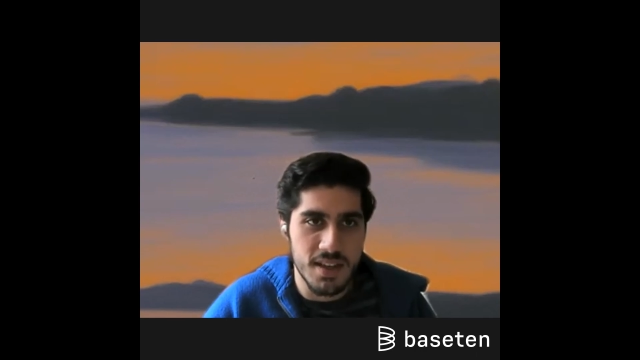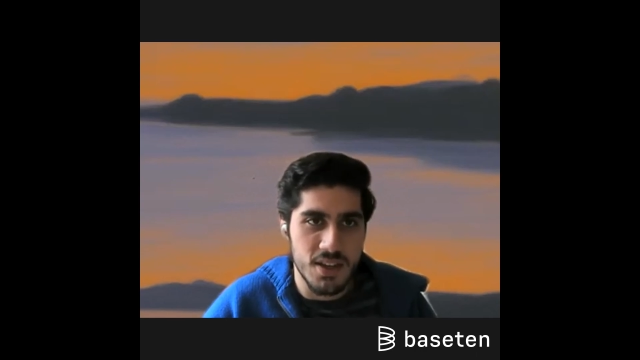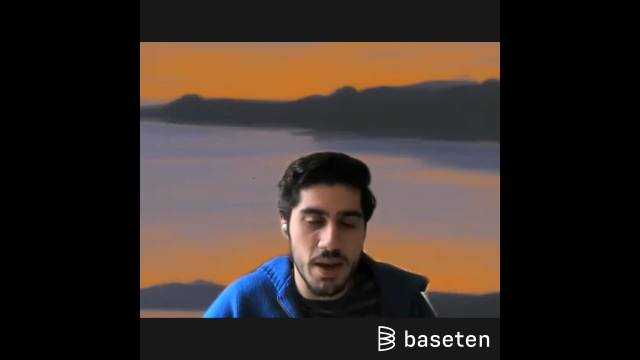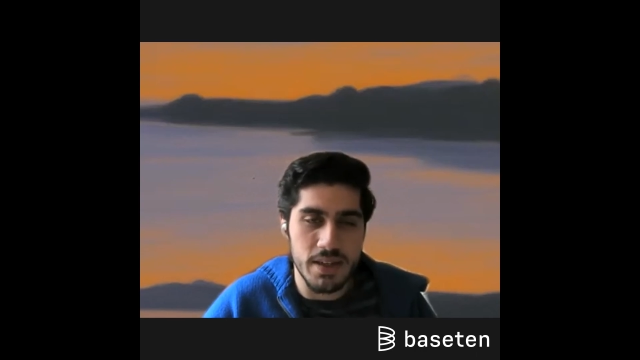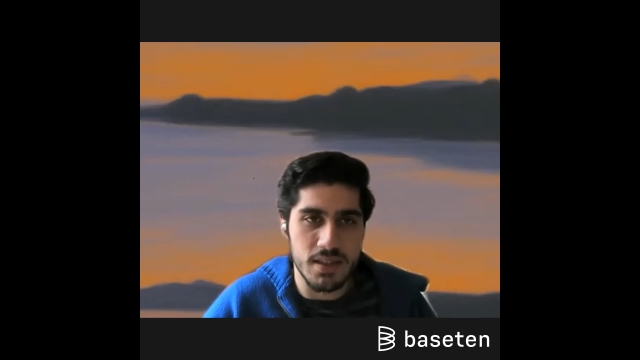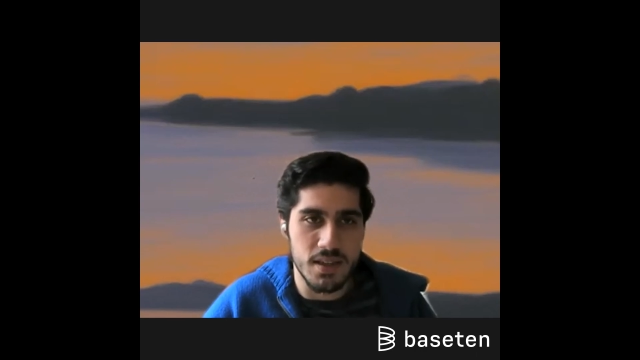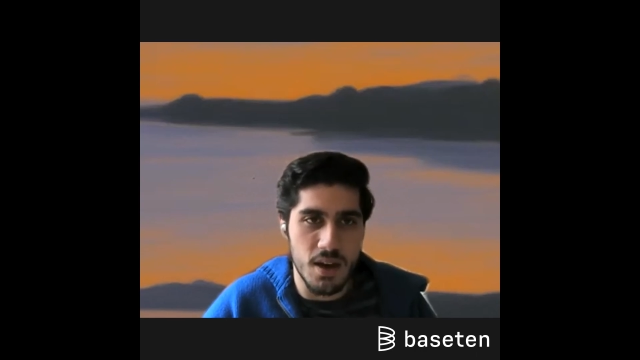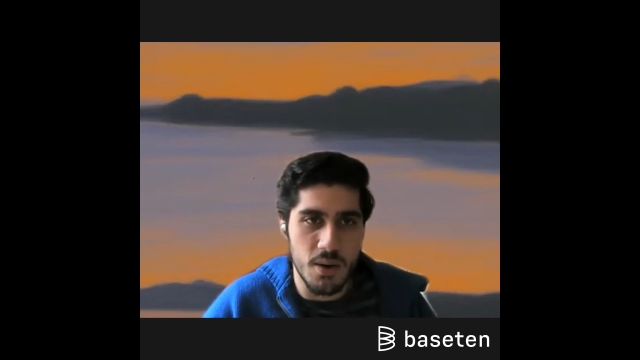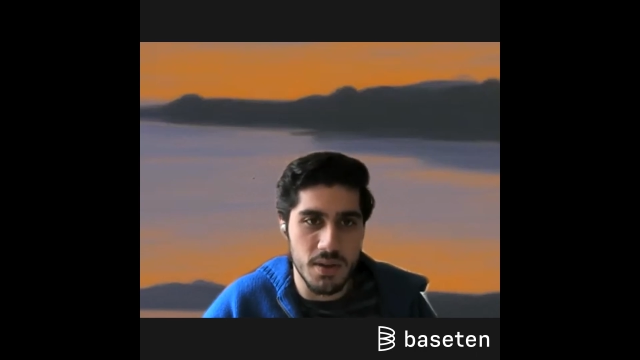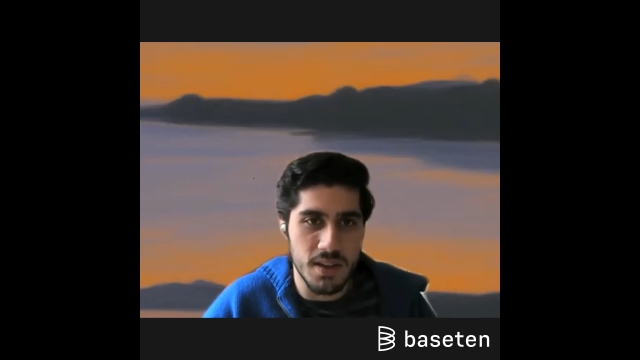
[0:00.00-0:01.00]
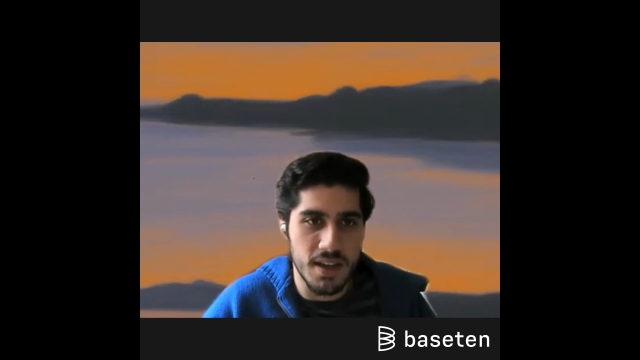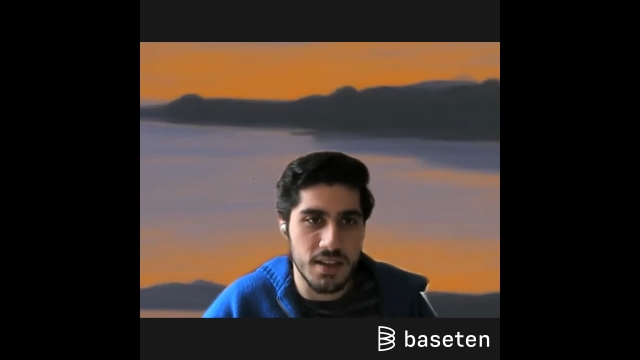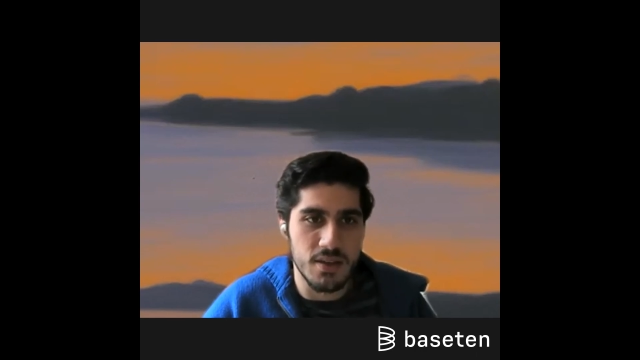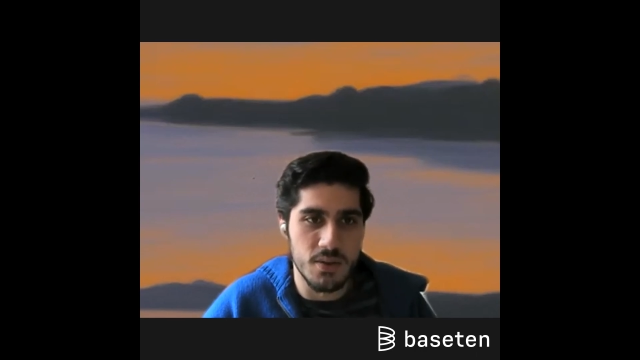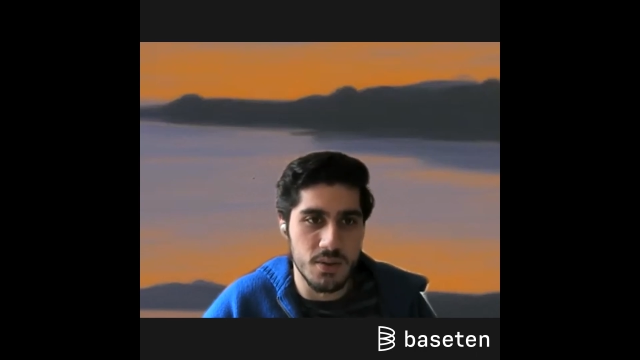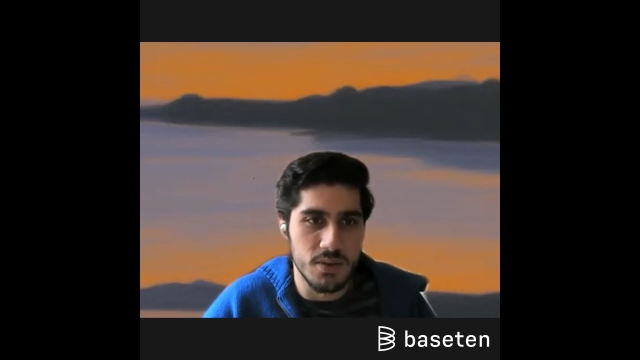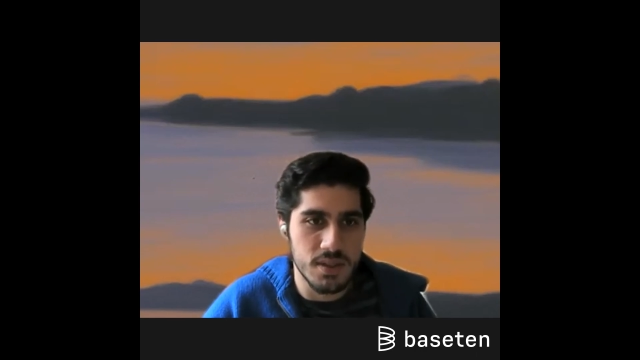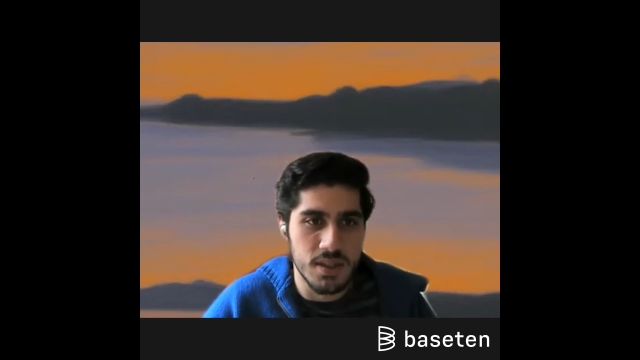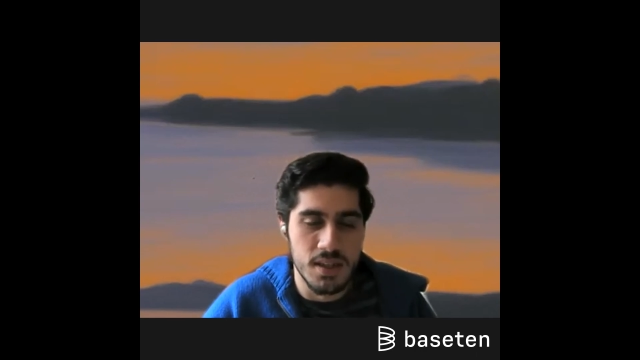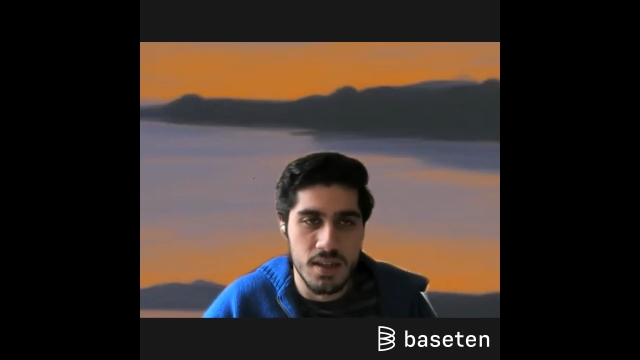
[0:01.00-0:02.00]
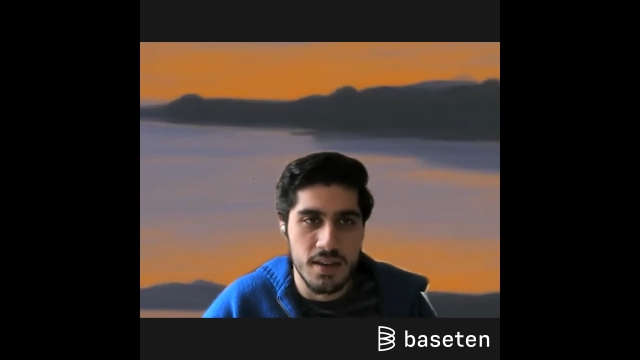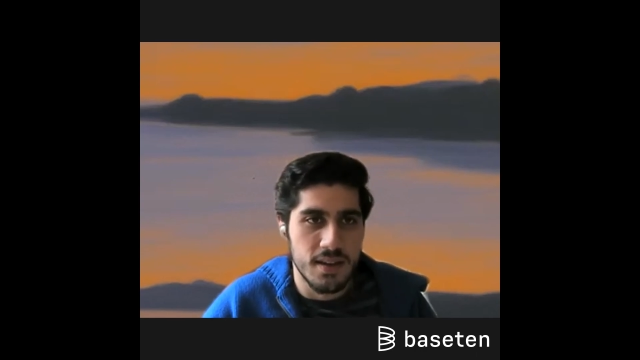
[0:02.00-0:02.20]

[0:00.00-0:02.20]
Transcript: You had to go and like use